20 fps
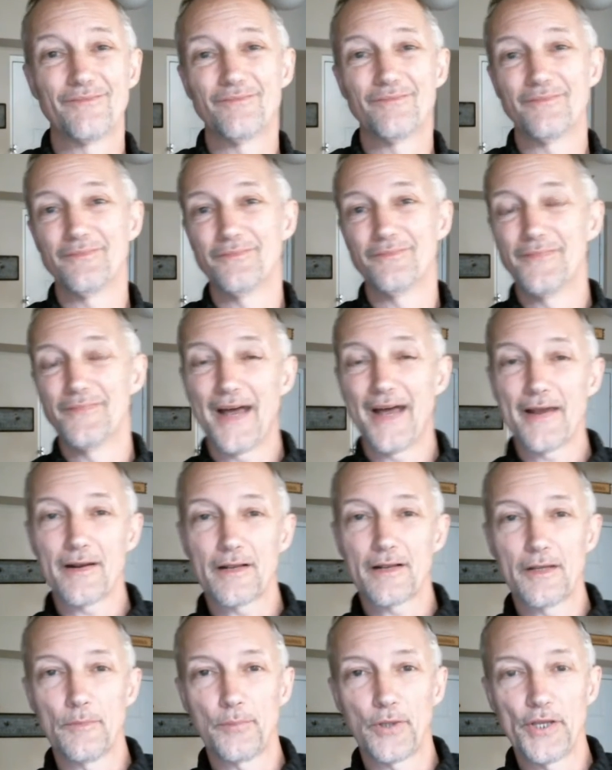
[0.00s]
not a
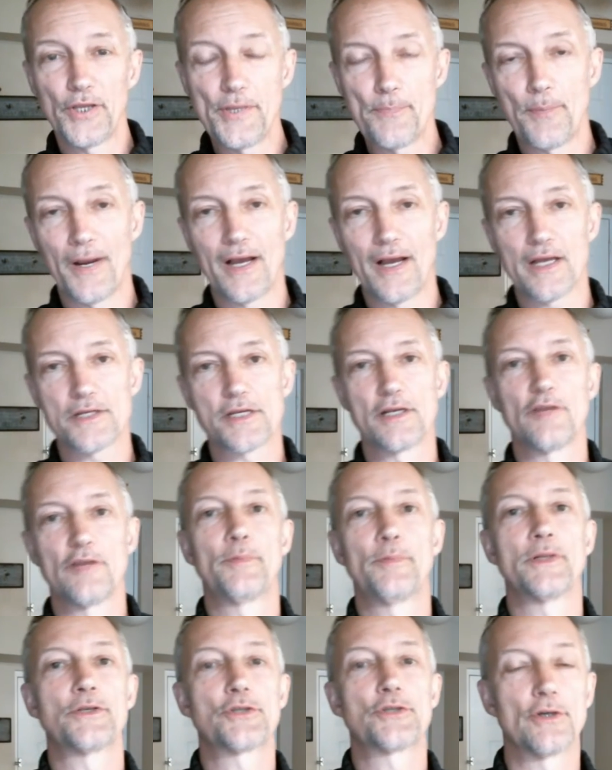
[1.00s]
complete positive
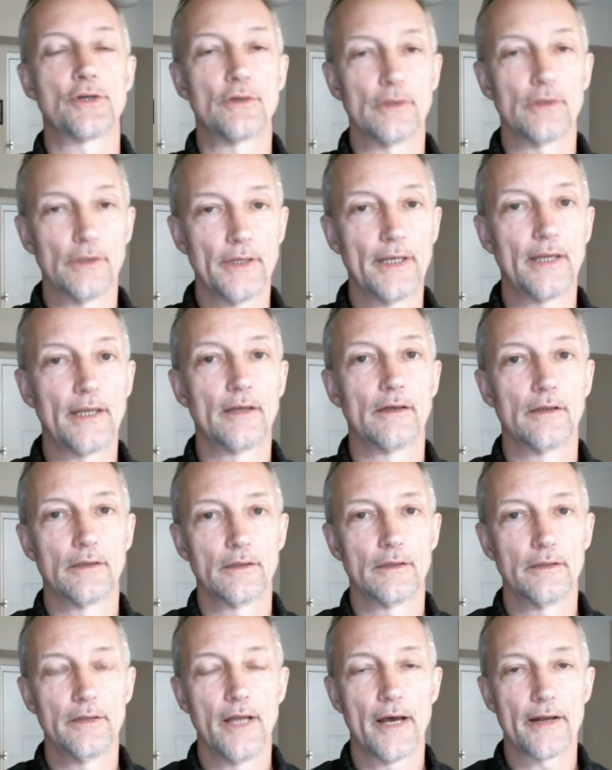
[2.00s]
but certainly
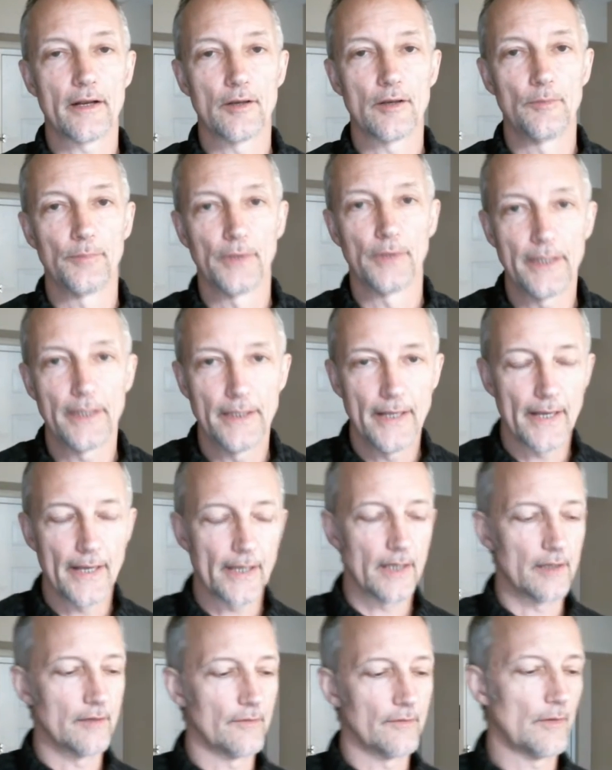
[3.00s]
not a complete
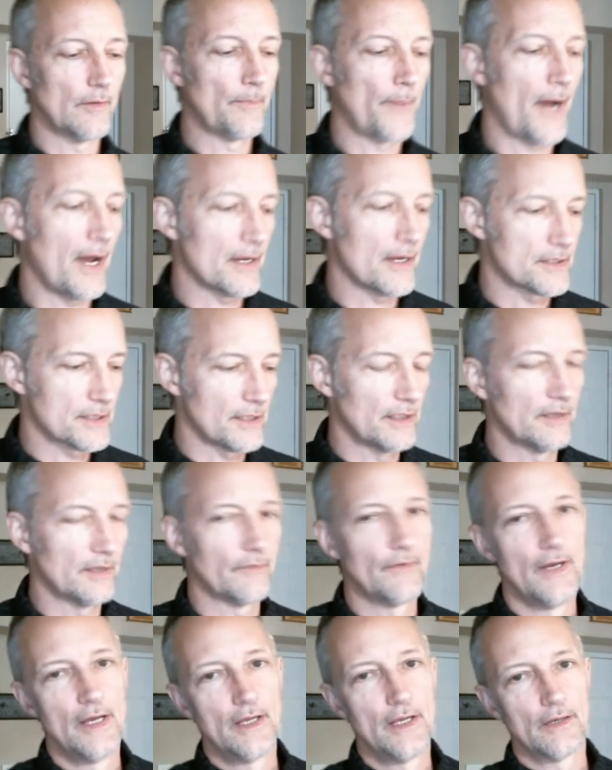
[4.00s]
negative positive
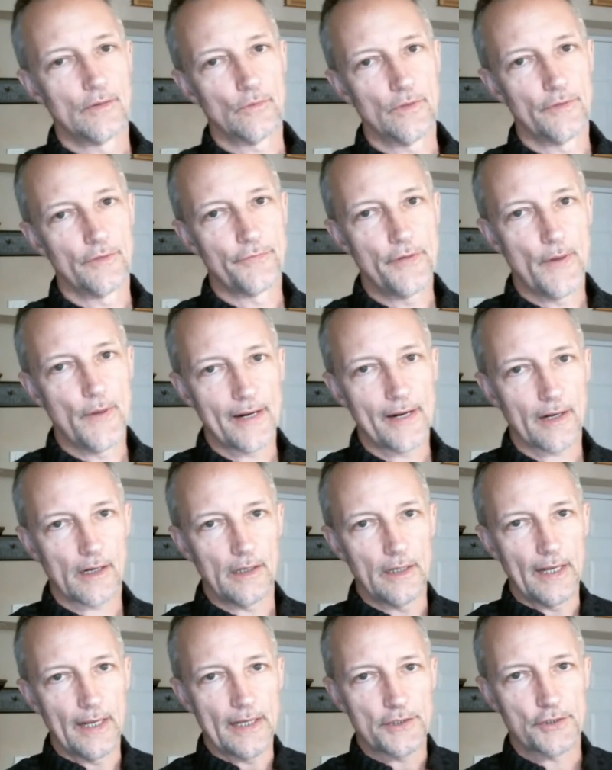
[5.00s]
if you had a
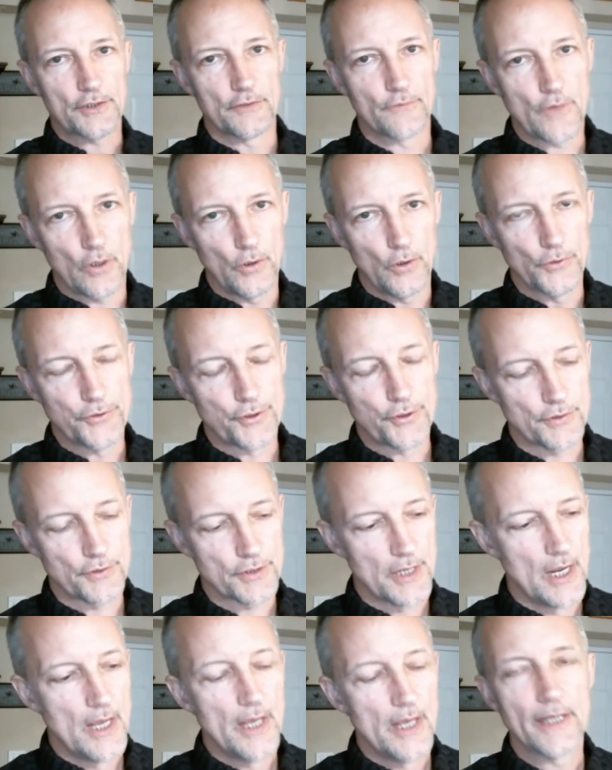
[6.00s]
clash of cultures
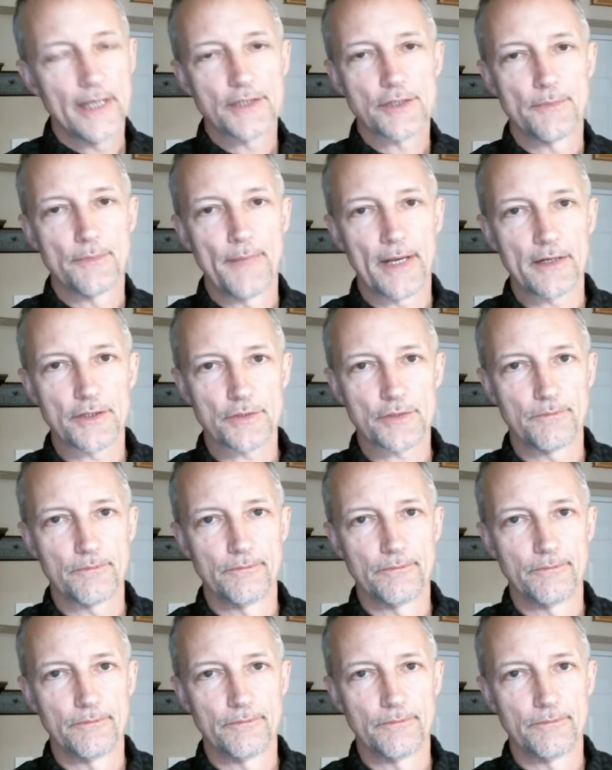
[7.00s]
it's about as